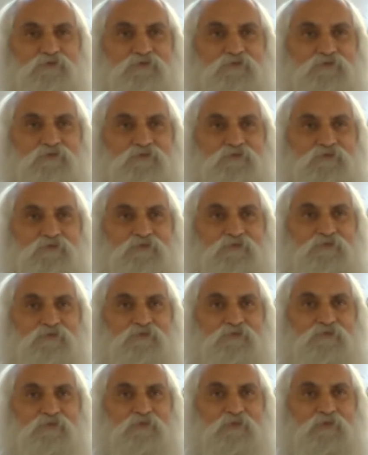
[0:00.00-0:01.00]

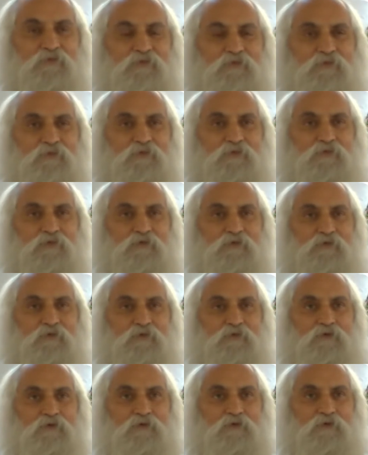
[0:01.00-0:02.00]

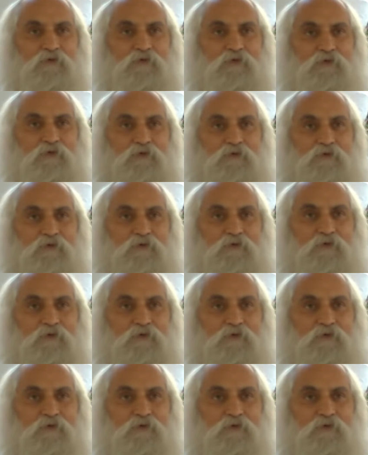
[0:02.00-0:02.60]
Nothing is said.